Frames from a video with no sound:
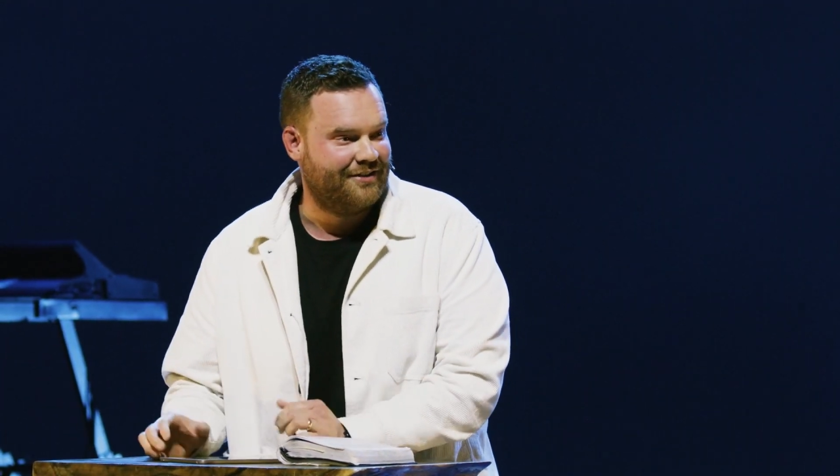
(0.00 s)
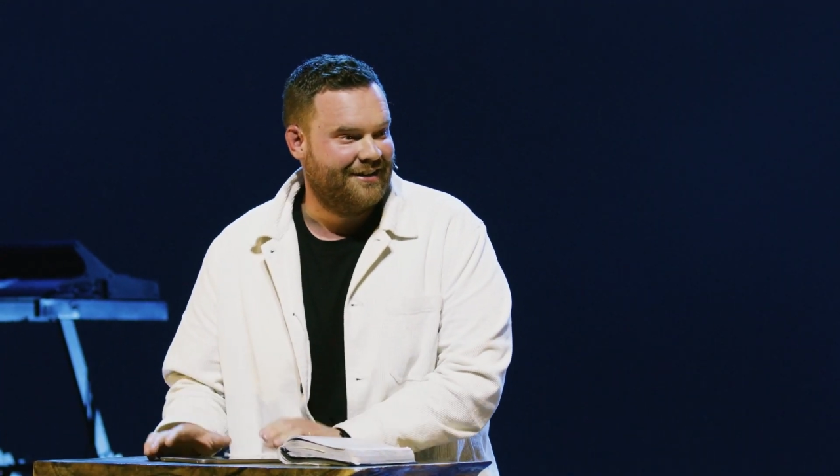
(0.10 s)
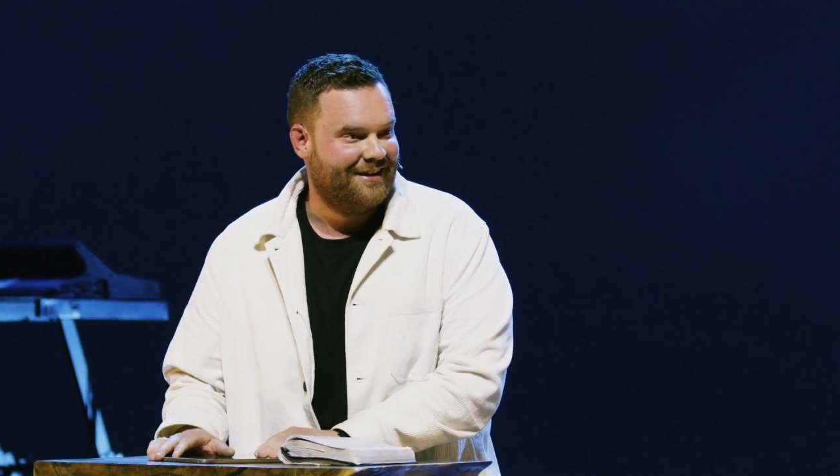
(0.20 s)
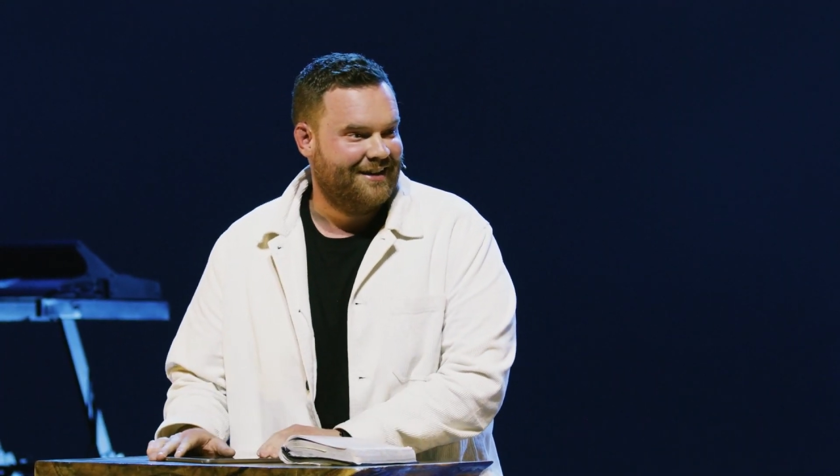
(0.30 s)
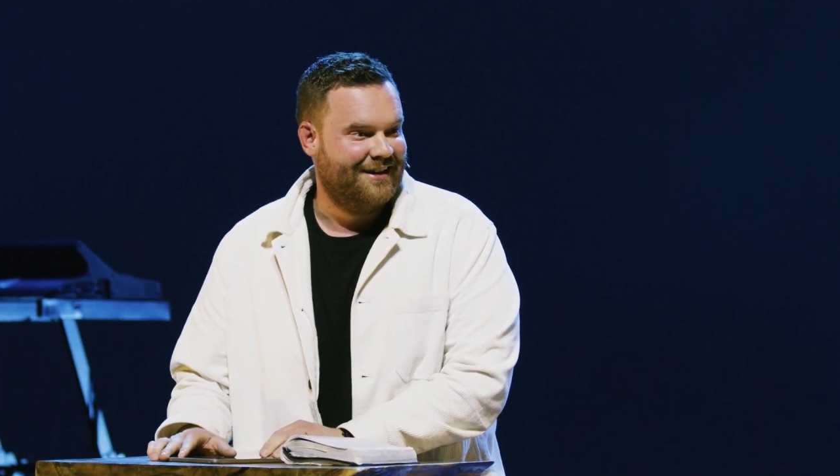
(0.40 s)

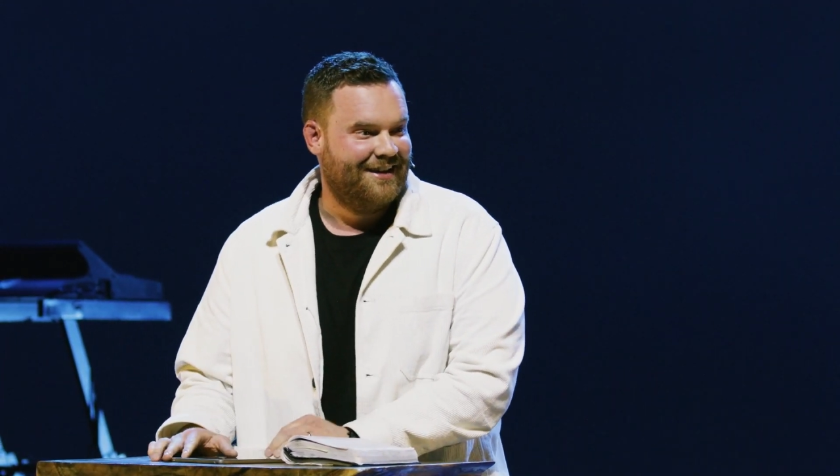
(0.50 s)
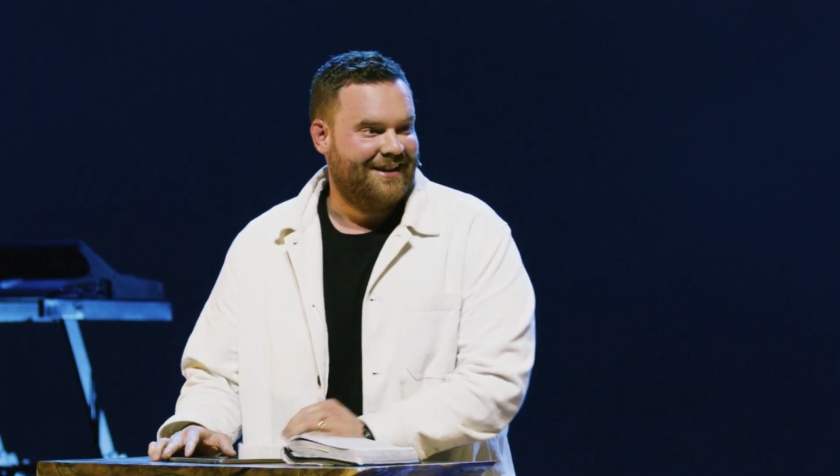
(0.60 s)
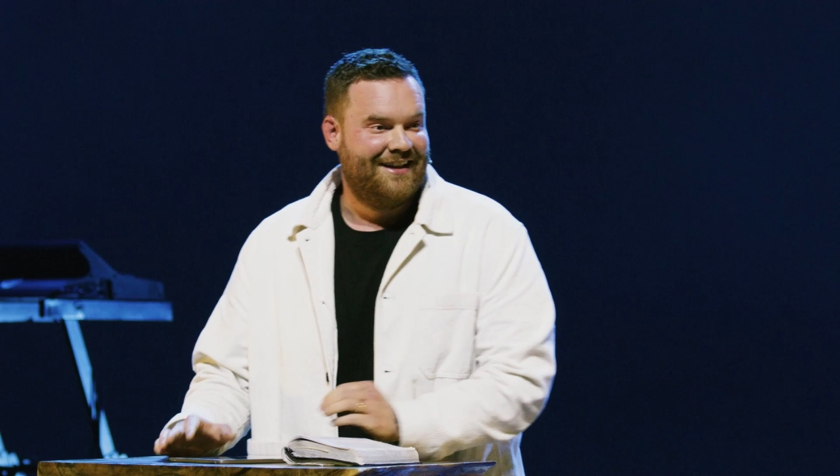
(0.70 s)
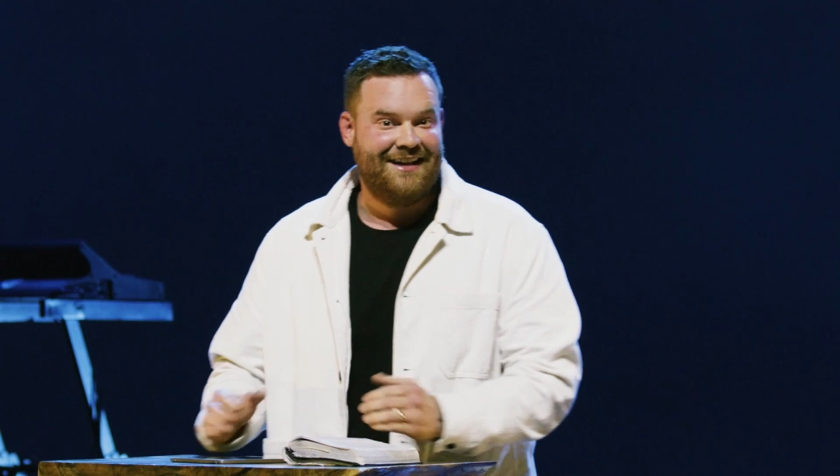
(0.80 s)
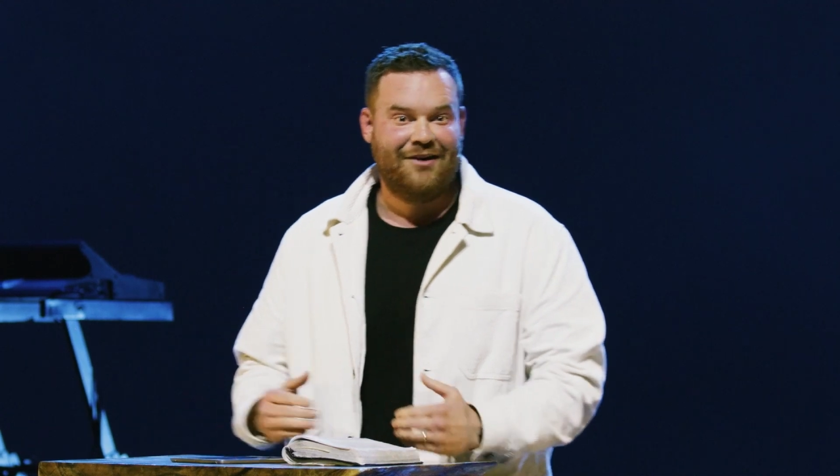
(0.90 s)

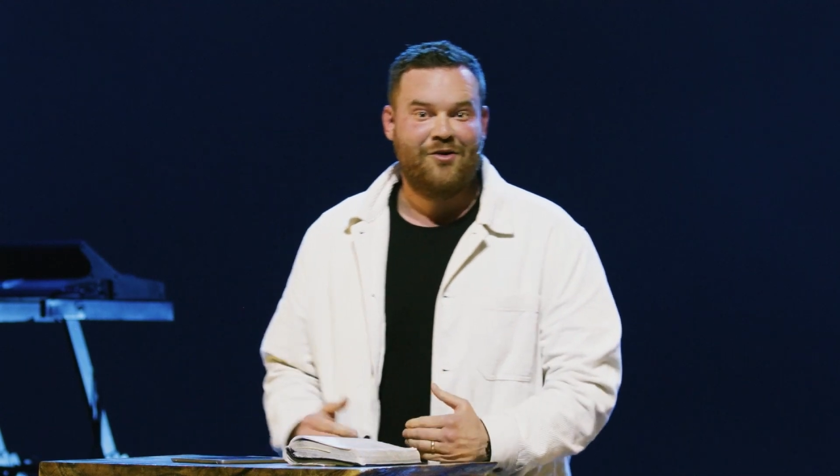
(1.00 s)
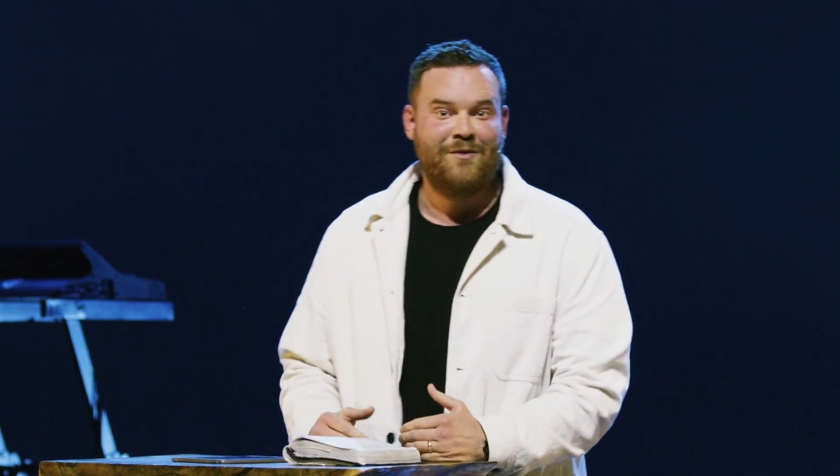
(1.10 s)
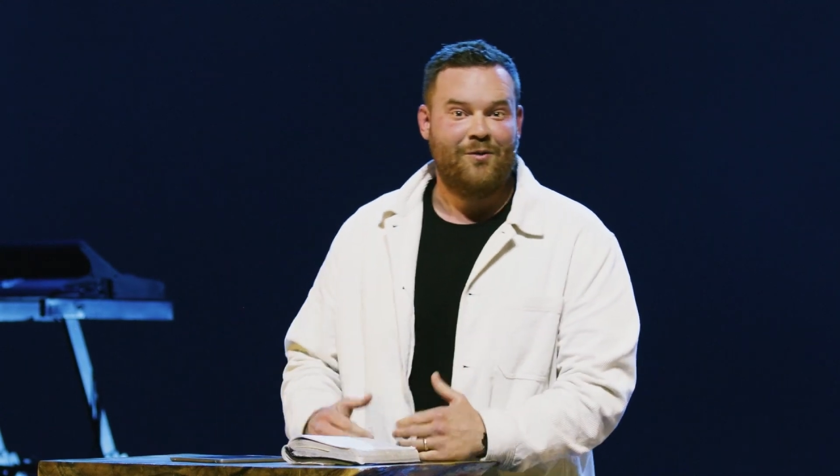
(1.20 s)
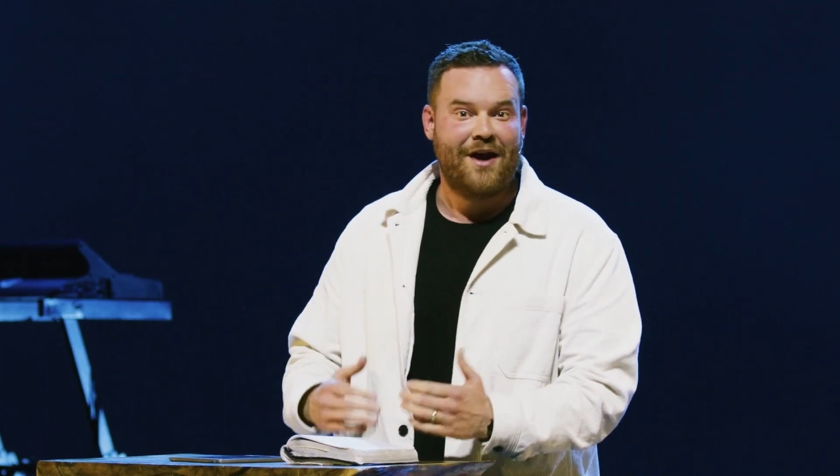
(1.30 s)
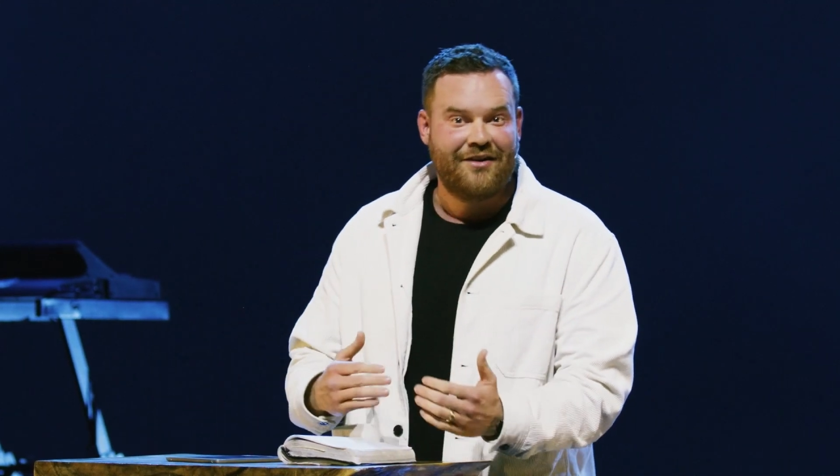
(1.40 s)
a
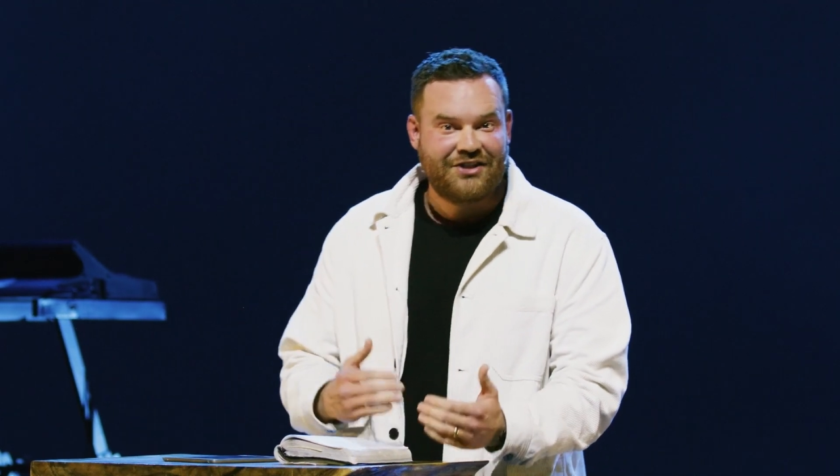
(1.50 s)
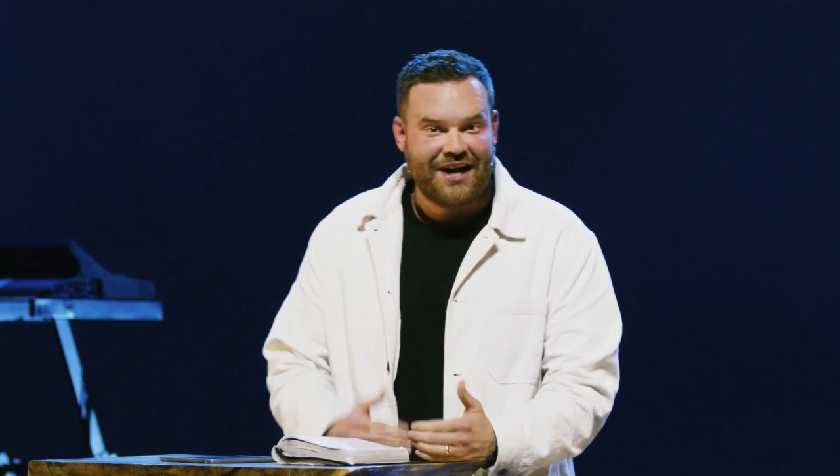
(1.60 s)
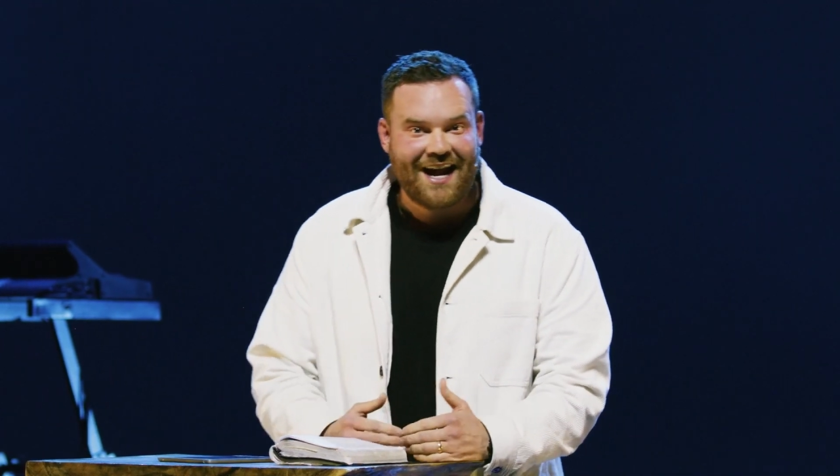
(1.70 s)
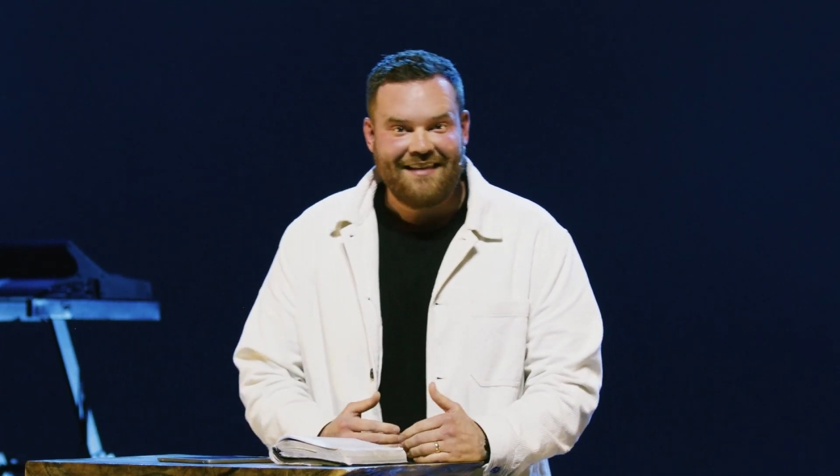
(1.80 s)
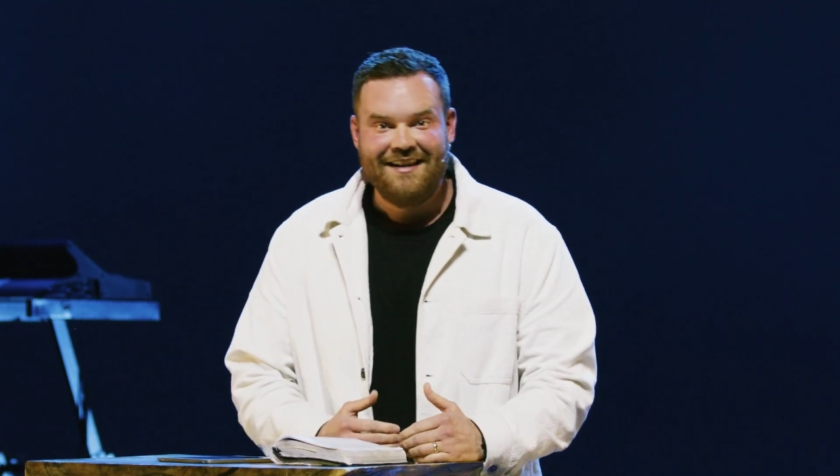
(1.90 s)
criminal record
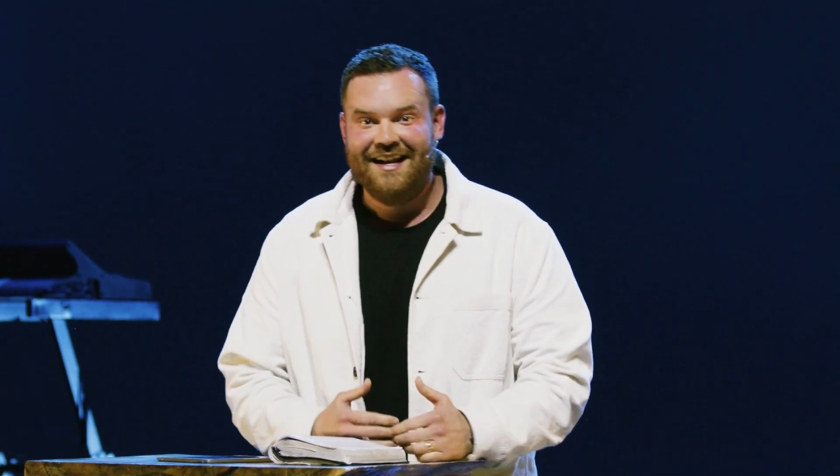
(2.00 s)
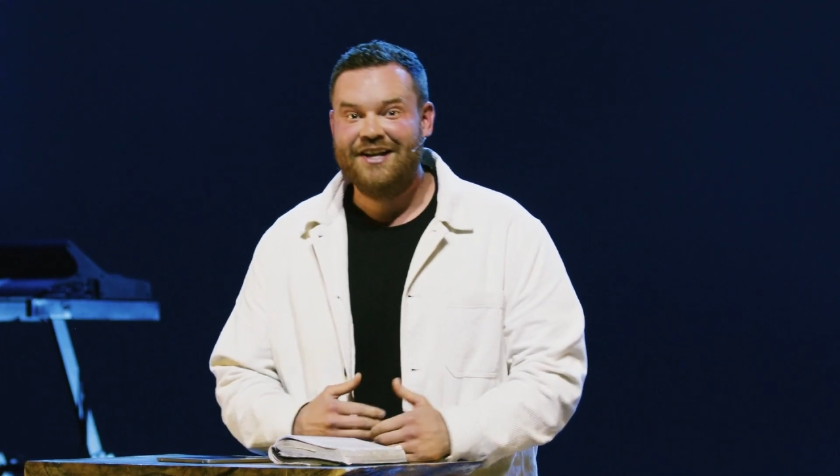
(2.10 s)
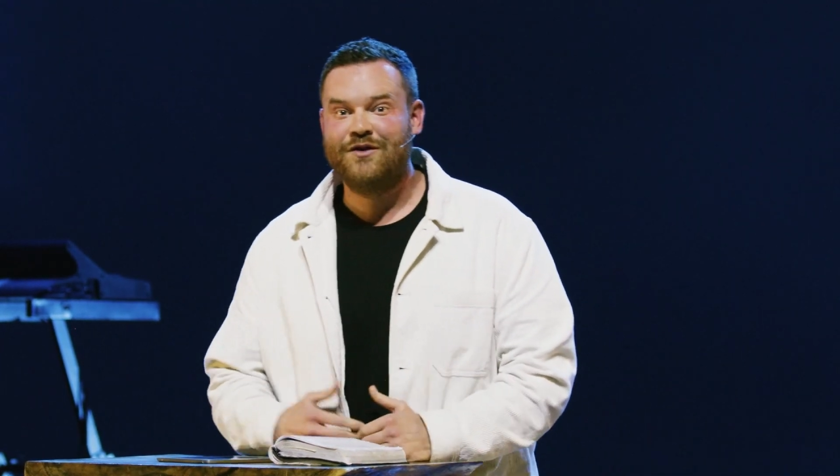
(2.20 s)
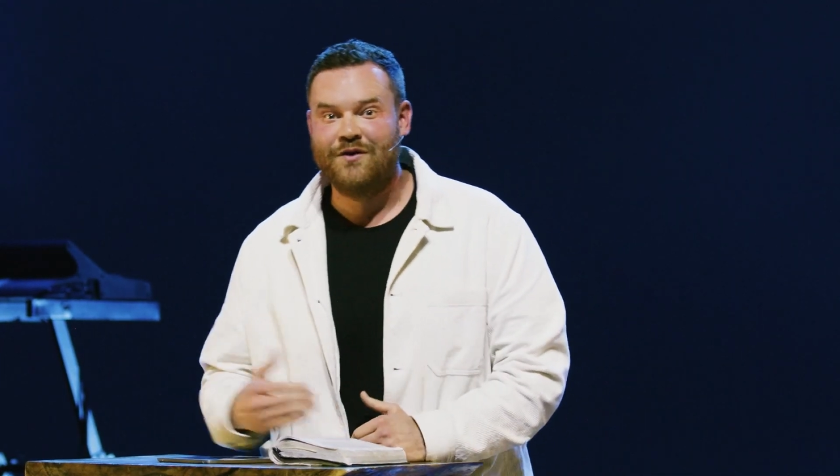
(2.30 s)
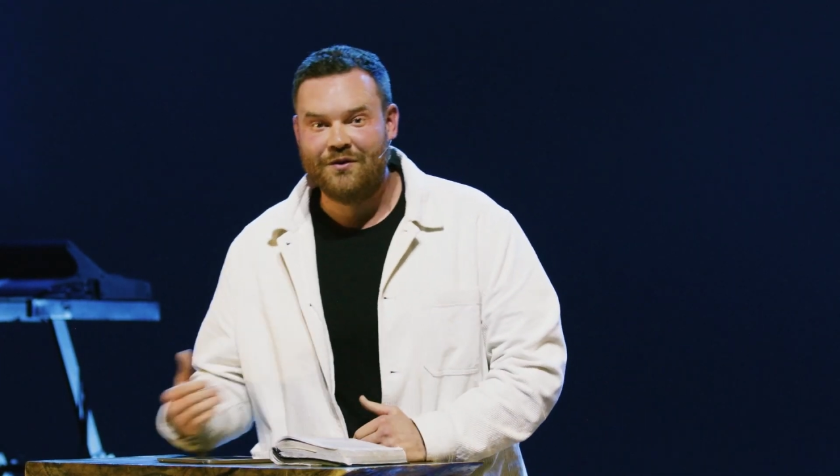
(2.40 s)
check, and then an
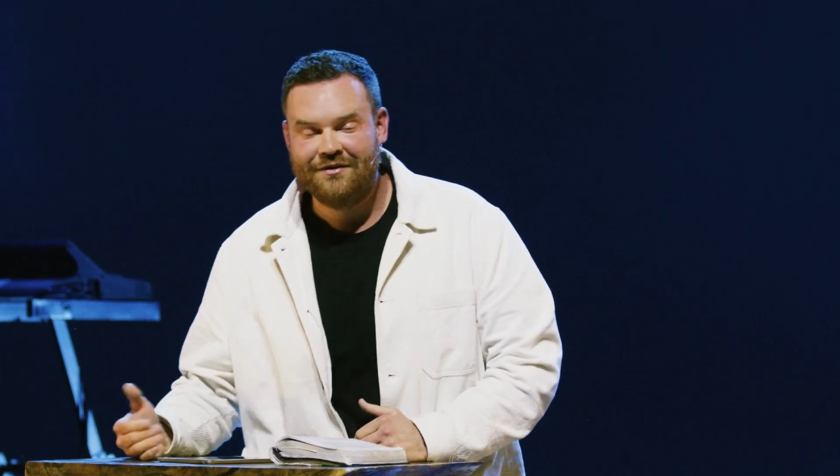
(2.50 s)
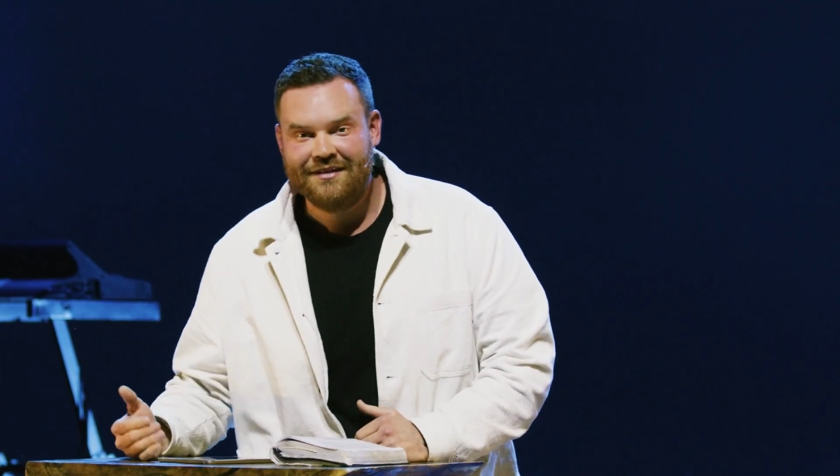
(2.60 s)
interview.